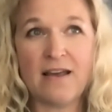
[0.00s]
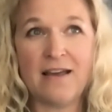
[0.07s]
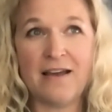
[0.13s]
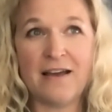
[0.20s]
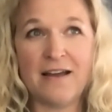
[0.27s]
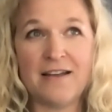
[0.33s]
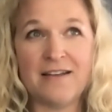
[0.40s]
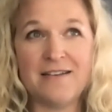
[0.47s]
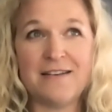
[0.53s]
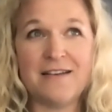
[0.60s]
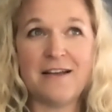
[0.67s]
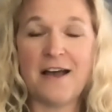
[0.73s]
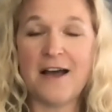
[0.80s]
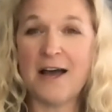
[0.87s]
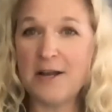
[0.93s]
And
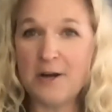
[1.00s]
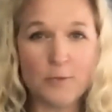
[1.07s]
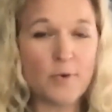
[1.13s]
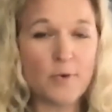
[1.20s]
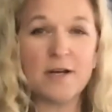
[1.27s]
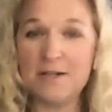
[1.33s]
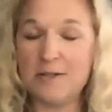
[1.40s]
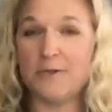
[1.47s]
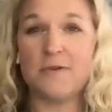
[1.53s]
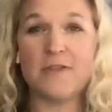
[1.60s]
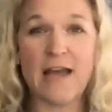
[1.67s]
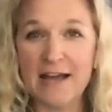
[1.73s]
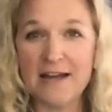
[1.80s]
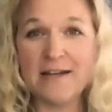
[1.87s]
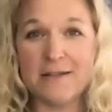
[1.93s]
I don't want to do
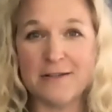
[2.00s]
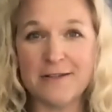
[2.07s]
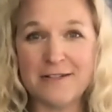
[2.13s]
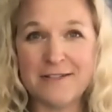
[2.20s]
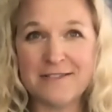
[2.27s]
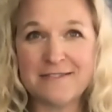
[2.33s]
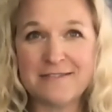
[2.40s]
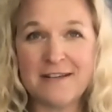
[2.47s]
that either.